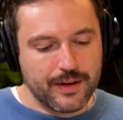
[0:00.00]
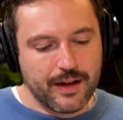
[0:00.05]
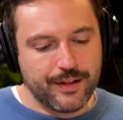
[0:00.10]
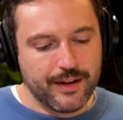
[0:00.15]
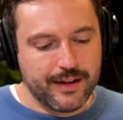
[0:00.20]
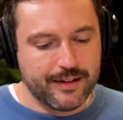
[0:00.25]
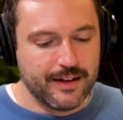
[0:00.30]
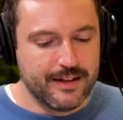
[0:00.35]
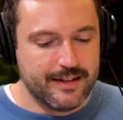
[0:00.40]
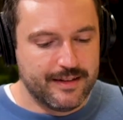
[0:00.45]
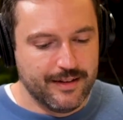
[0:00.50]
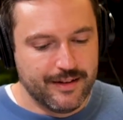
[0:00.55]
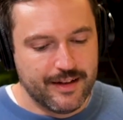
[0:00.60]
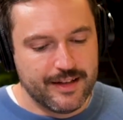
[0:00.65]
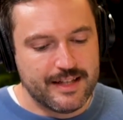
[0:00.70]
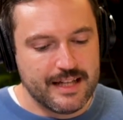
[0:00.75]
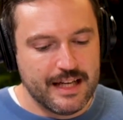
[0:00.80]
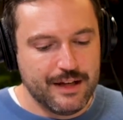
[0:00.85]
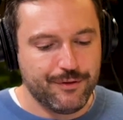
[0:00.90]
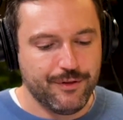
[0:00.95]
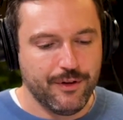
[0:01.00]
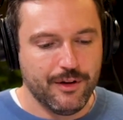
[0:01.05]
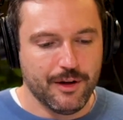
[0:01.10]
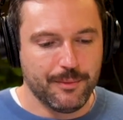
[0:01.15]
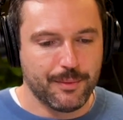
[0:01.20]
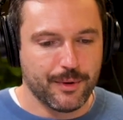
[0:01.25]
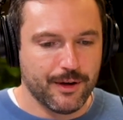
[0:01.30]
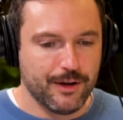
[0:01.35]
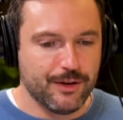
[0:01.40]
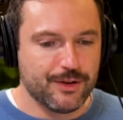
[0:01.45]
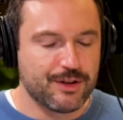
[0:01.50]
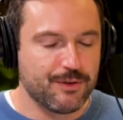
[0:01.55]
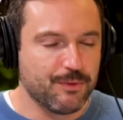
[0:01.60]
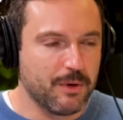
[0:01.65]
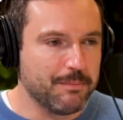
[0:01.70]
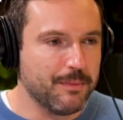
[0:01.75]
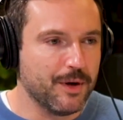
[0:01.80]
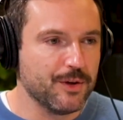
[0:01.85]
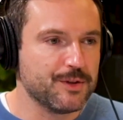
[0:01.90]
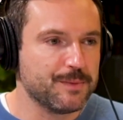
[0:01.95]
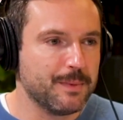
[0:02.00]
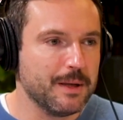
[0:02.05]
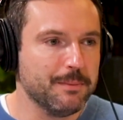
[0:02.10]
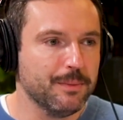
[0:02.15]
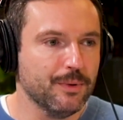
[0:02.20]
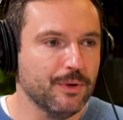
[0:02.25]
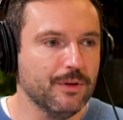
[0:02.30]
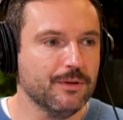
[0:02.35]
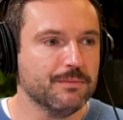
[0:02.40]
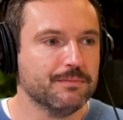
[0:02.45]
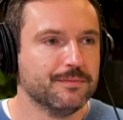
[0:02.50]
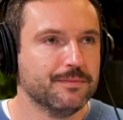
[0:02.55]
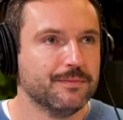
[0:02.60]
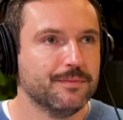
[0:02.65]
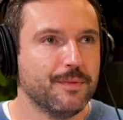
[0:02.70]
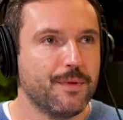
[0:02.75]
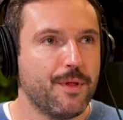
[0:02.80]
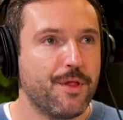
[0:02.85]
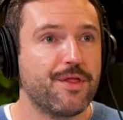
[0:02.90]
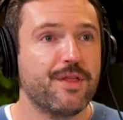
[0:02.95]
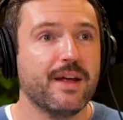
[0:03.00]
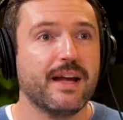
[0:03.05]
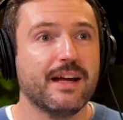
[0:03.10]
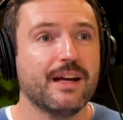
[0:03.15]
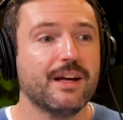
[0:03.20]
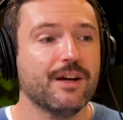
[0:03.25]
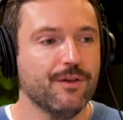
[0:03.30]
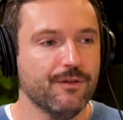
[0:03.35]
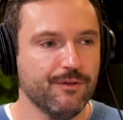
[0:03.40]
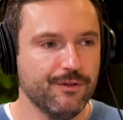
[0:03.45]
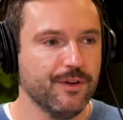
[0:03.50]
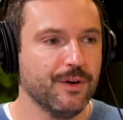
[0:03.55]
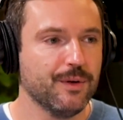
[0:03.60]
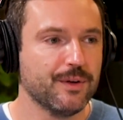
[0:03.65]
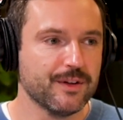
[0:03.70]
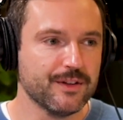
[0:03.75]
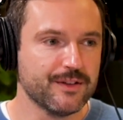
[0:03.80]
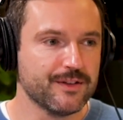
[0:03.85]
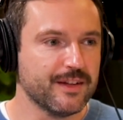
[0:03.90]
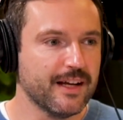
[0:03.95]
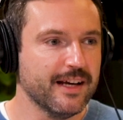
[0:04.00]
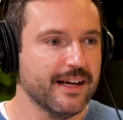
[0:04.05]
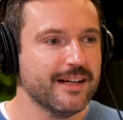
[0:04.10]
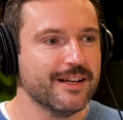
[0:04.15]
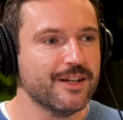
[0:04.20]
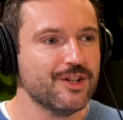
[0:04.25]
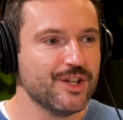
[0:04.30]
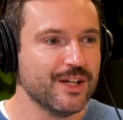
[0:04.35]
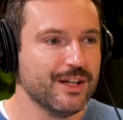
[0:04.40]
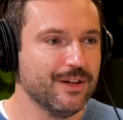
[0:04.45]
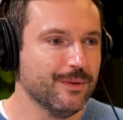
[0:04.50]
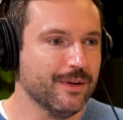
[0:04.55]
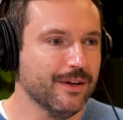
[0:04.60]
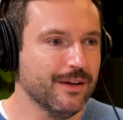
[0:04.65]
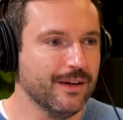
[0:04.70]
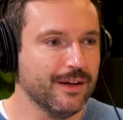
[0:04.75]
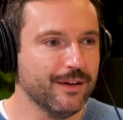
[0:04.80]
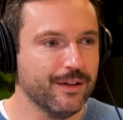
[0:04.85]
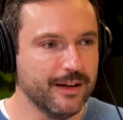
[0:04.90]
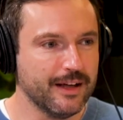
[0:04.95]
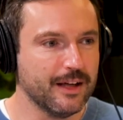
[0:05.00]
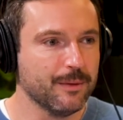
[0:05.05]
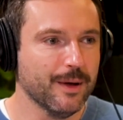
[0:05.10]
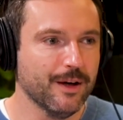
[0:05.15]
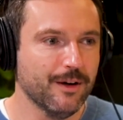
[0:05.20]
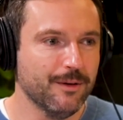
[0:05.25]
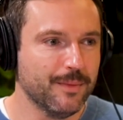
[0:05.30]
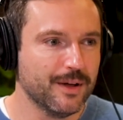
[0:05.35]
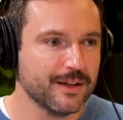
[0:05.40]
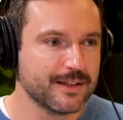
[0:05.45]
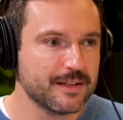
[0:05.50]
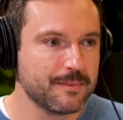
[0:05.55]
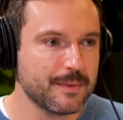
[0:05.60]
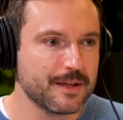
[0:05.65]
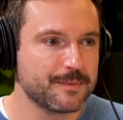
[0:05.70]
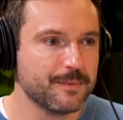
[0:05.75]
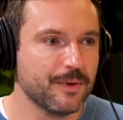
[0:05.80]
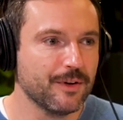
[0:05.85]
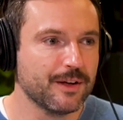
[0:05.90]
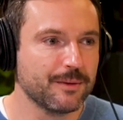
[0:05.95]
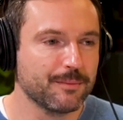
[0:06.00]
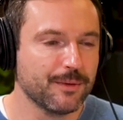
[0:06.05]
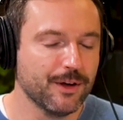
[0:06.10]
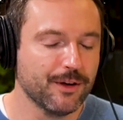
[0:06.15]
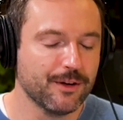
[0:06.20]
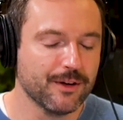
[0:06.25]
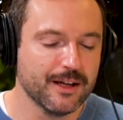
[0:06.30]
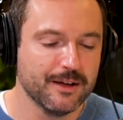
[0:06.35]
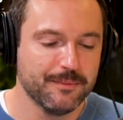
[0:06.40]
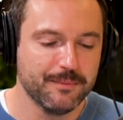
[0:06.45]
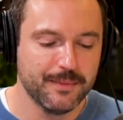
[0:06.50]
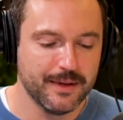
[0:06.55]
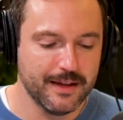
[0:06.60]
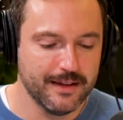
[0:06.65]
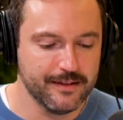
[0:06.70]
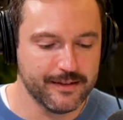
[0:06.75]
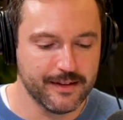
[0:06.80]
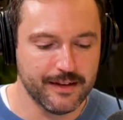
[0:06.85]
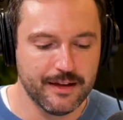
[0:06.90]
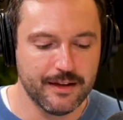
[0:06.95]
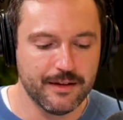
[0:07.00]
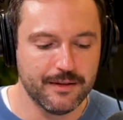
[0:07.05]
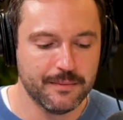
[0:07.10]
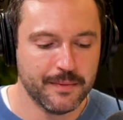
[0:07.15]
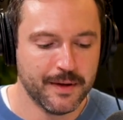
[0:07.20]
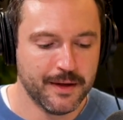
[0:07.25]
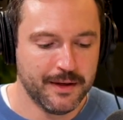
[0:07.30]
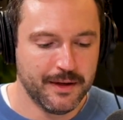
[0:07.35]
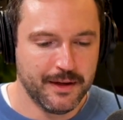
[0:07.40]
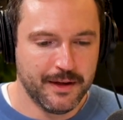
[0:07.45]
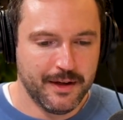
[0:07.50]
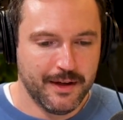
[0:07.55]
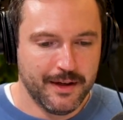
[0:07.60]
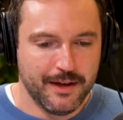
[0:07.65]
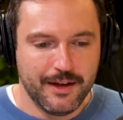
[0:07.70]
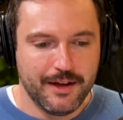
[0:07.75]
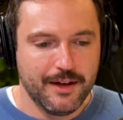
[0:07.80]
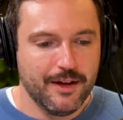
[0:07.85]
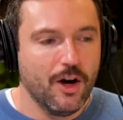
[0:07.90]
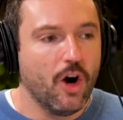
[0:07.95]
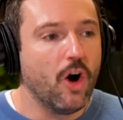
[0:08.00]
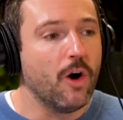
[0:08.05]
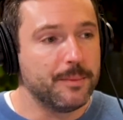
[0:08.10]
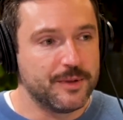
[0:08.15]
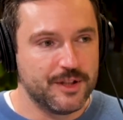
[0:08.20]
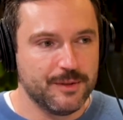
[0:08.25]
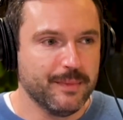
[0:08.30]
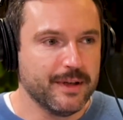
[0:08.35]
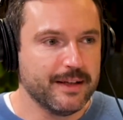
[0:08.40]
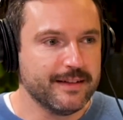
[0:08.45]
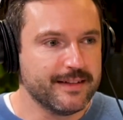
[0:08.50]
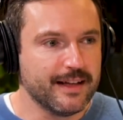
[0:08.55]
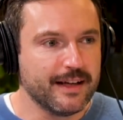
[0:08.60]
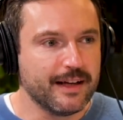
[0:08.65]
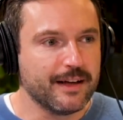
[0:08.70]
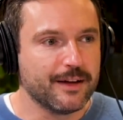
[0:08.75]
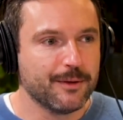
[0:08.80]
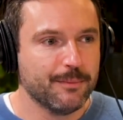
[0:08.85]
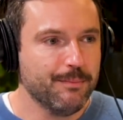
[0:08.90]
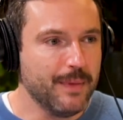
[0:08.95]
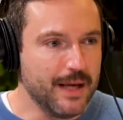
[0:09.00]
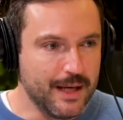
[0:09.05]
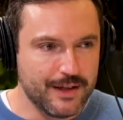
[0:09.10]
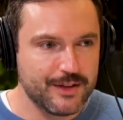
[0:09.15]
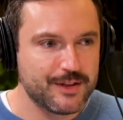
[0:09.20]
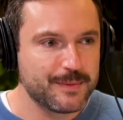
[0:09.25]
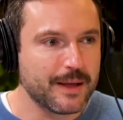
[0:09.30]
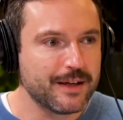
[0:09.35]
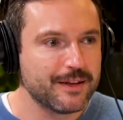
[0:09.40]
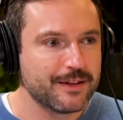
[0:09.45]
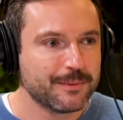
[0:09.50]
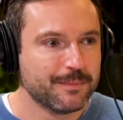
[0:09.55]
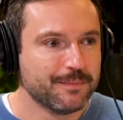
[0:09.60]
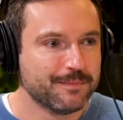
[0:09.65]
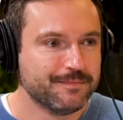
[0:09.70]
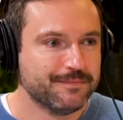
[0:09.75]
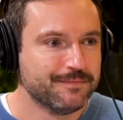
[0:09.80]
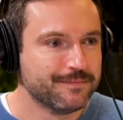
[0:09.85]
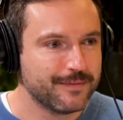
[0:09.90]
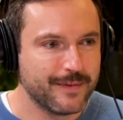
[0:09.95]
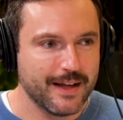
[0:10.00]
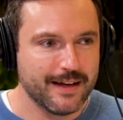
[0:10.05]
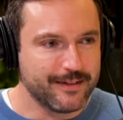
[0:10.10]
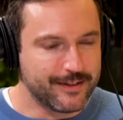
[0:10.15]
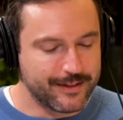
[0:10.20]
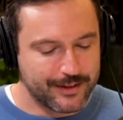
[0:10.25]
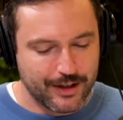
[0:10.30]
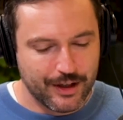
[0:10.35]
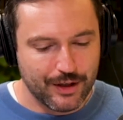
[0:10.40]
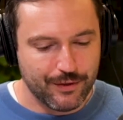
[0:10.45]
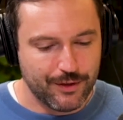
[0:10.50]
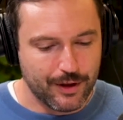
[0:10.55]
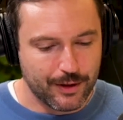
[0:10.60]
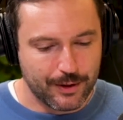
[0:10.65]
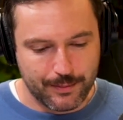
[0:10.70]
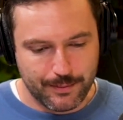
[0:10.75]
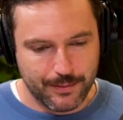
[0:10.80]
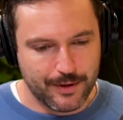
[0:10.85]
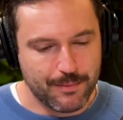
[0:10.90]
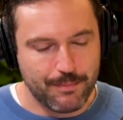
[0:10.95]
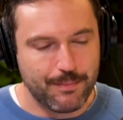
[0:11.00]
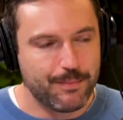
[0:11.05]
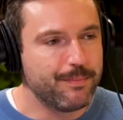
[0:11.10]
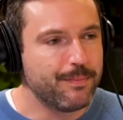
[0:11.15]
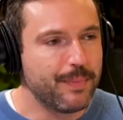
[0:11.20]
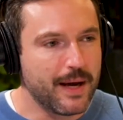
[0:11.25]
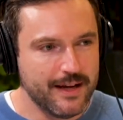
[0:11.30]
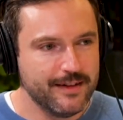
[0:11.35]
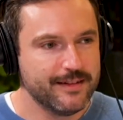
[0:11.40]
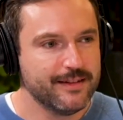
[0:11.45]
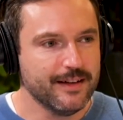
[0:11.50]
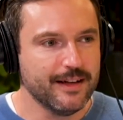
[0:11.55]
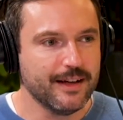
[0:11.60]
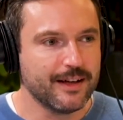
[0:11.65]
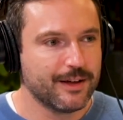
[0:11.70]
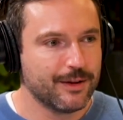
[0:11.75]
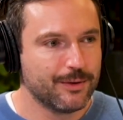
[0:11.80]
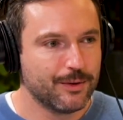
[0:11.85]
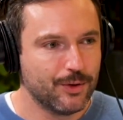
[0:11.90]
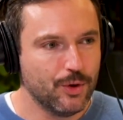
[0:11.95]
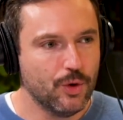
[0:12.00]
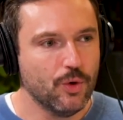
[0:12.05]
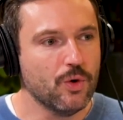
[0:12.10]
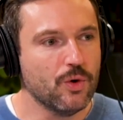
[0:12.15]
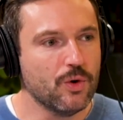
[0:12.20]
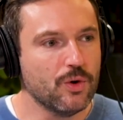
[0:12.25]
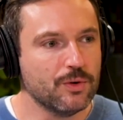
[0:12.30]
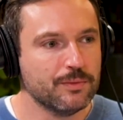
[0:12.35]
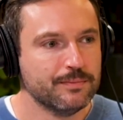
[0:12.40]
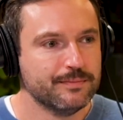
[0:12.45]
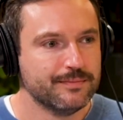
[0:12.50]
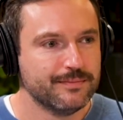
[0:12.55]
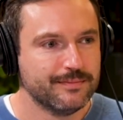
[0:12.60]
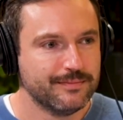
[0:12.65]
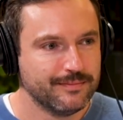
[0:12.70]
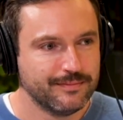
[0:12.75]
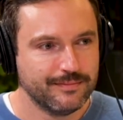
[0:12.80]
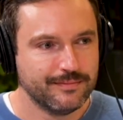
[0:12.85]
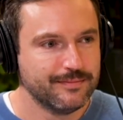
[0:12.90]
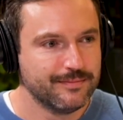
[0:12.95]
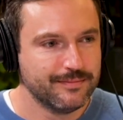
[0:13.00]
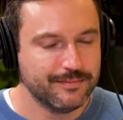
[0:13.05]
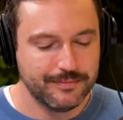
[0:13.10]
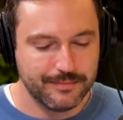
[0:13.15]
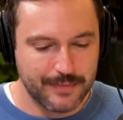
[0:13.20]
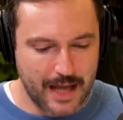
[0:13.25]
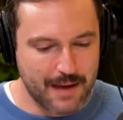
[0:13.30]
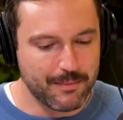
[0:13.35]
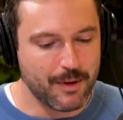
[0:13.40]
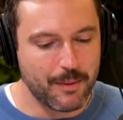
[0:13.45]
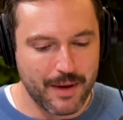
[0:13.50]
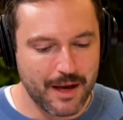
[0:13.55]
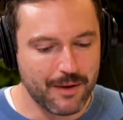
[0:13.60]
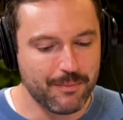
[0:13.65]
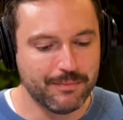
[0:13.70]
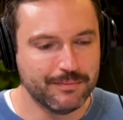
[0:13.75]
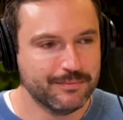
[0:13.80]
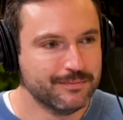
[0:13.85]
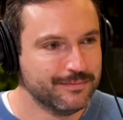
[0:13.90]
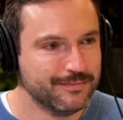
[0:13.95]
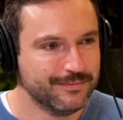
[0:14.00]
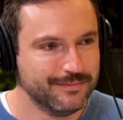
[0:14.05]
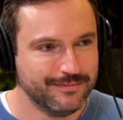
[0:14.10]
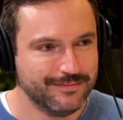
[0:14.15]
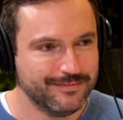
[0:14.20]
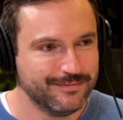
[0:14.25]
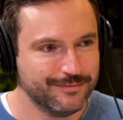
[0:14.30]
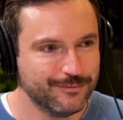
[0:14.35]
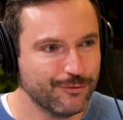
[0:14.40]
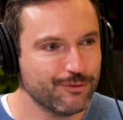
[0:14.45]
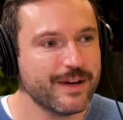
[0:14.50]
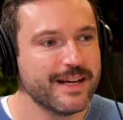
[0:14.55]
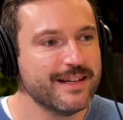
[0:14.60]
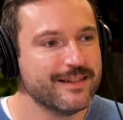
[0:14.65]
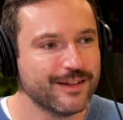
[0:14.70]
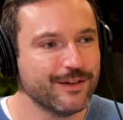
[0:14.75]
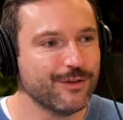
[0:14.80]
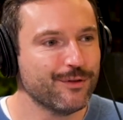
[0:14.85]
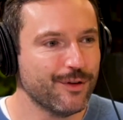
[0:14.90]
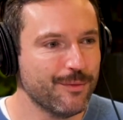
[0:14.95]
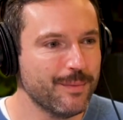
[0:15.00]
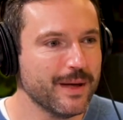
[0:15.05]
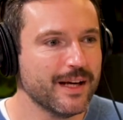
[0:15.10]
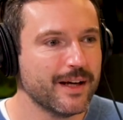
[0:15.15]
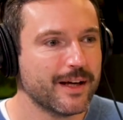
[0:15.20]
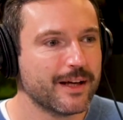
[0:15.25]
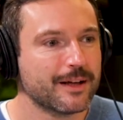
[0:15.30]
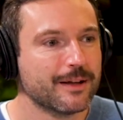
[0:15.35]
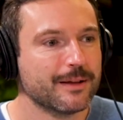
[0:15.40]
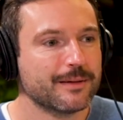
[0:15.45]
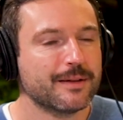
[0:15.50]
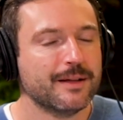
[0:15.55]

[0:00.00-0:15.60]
I think the default approach and where most people think and focus their energy when they think about a marketing mix modeling program is in optimizing media spend. That's kind of the basic core MMM reason for being.